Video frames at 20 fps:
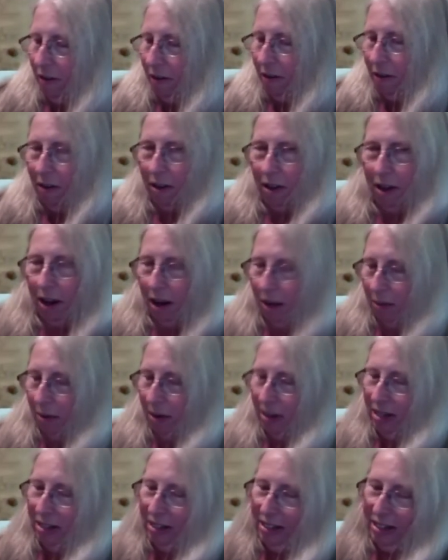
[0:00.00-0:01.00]
And I'm
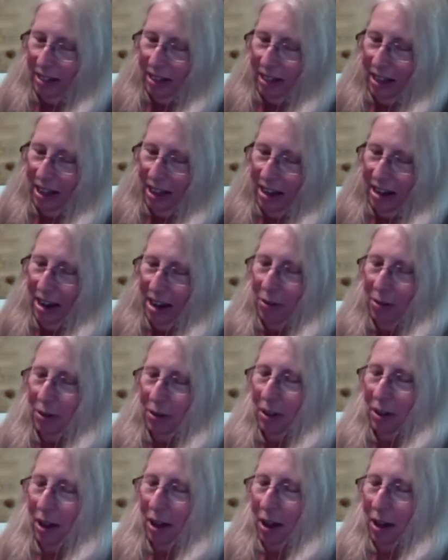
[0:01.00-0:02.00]
gonna stick that down to
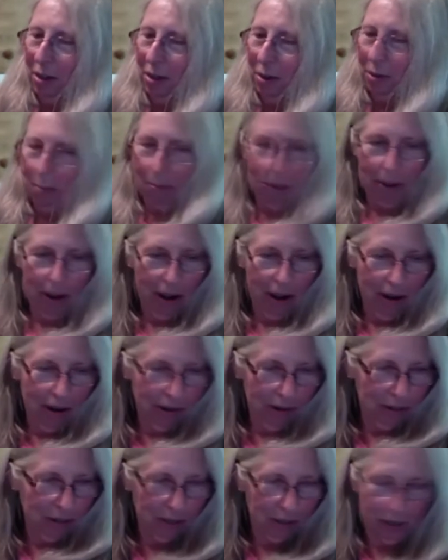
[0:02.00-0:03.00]
the other
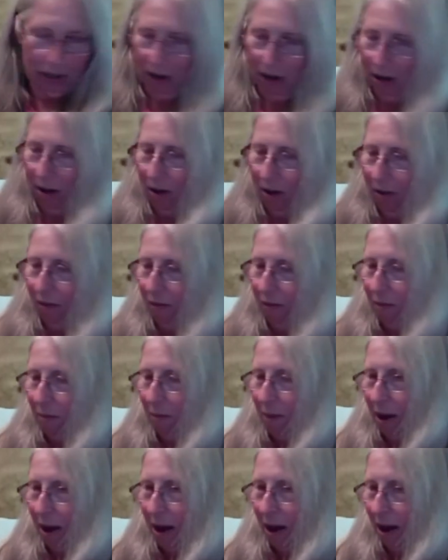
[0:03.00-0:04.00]
part of
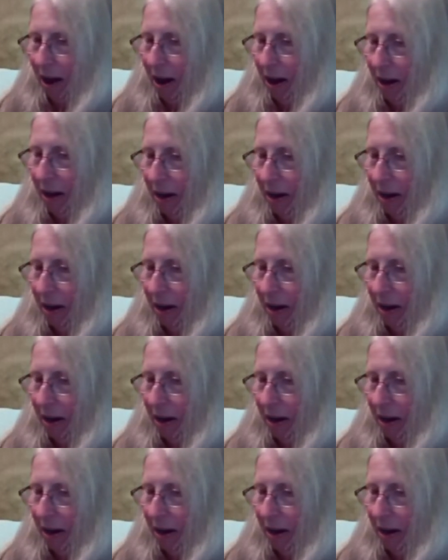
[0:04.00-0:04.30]
my